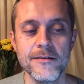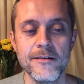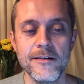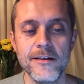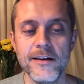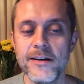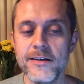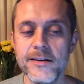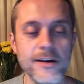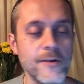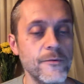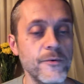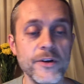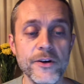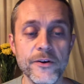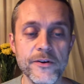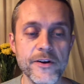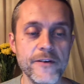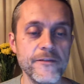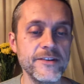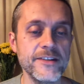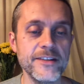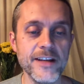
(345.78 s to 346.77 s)
And yet we don't
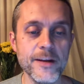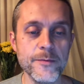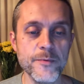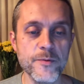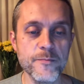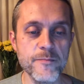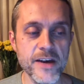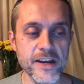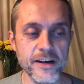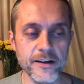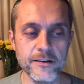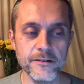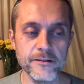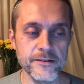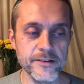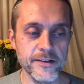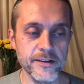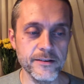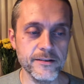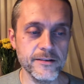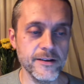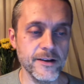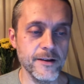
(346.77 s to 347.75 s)
have a stable medical
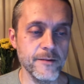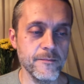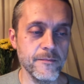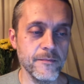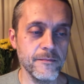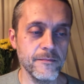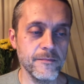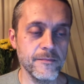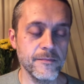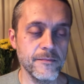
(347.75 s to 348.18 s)
system.